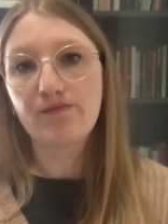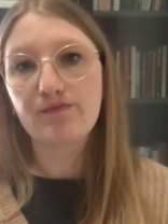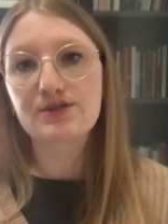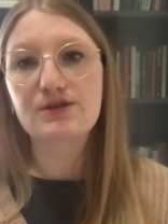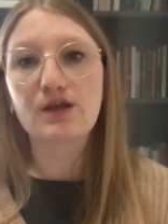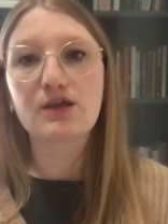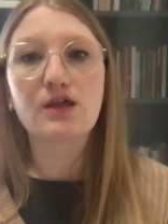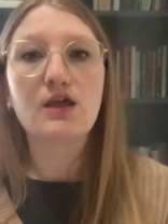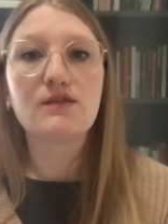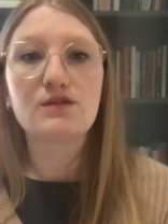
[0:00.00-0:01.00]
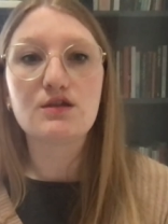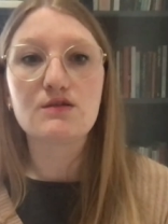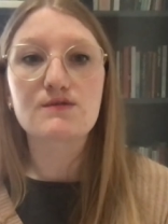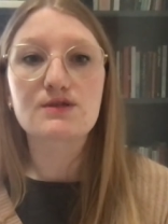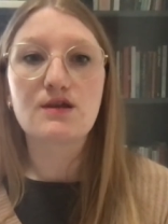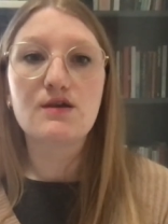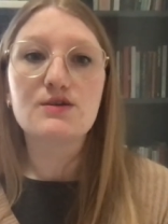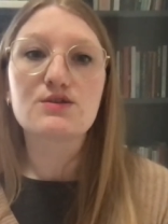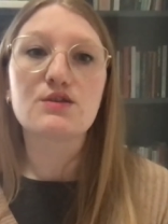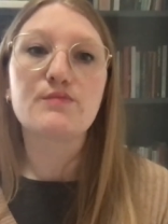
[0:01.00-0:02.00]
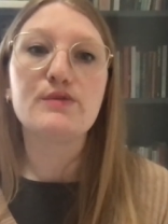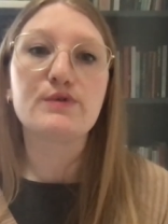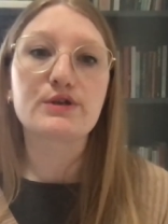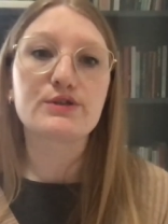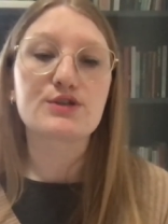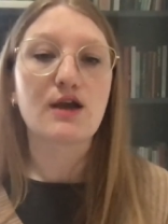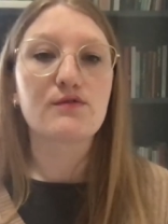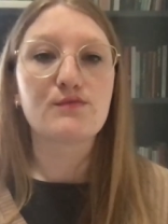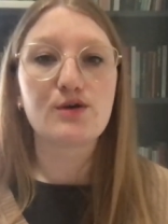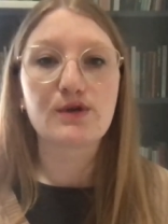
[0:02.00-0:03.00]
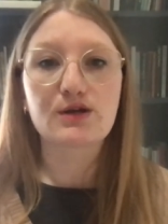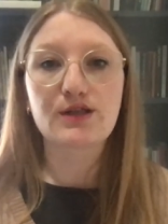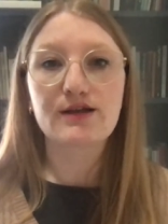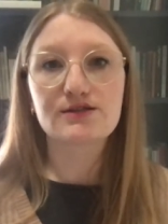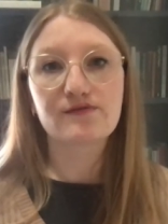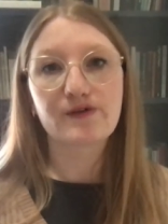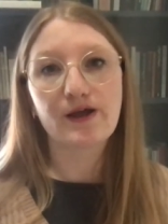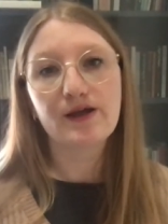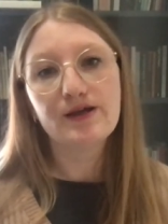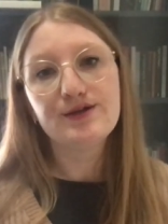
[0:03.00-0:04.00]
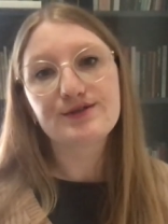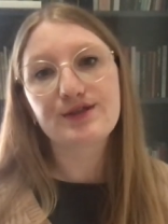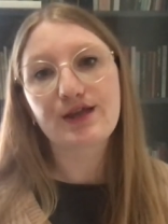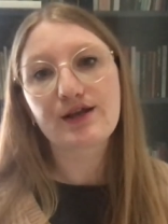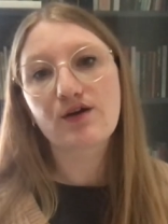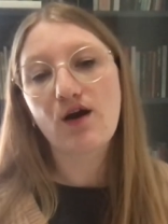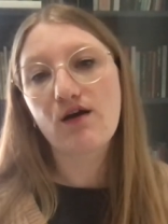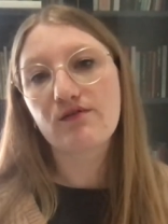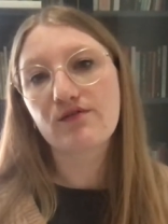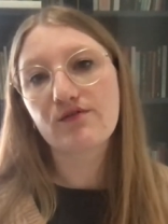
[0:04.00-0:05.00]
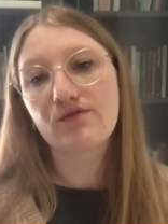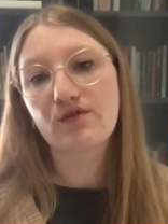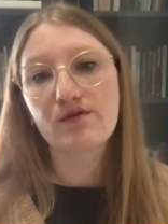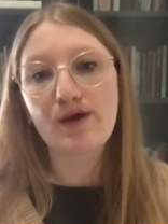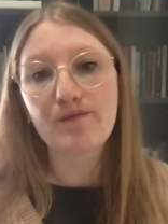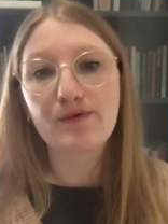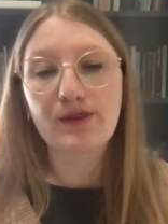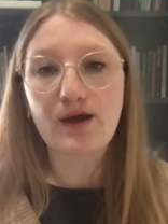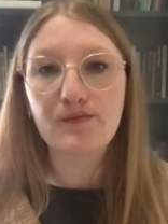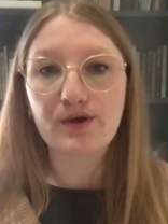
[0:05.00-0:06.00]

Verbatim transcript: but circulating the news so that people can share a moment collectively to think of, to remember that